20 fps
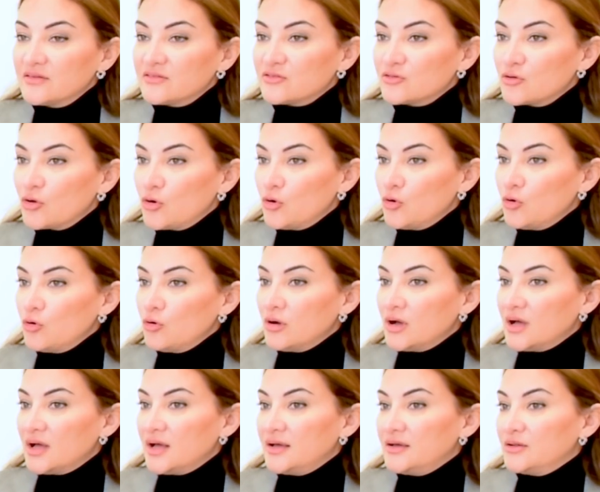So
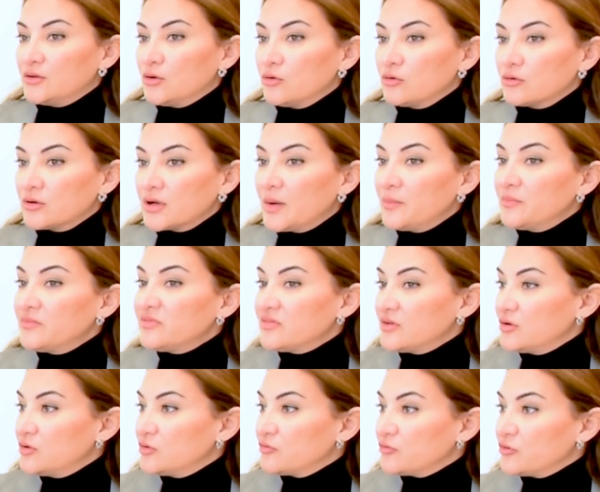you know, comes
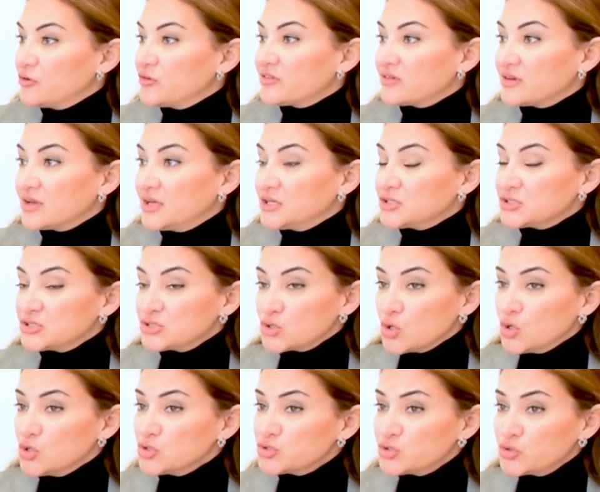the university, she's
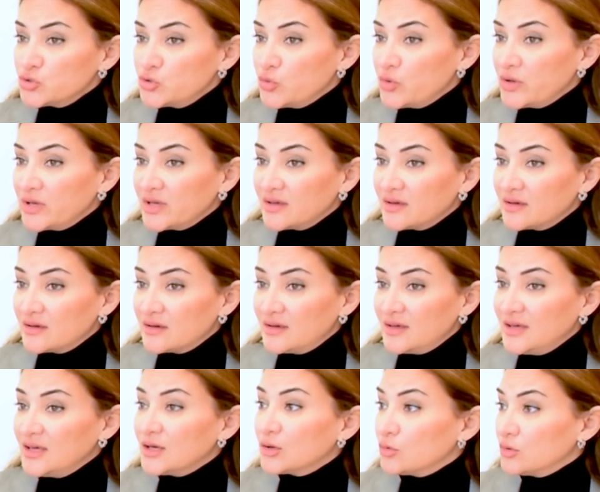also doing
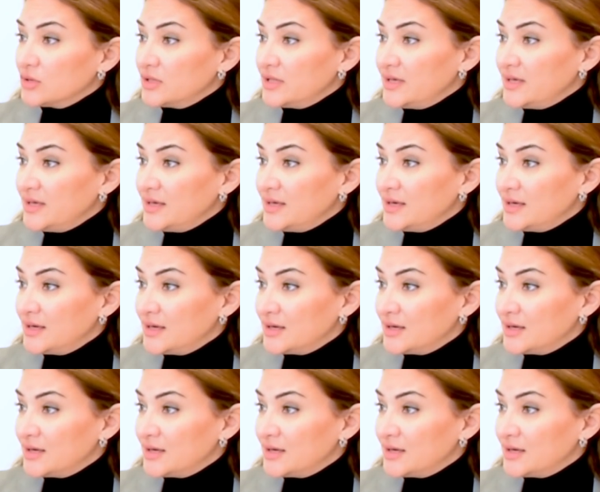equally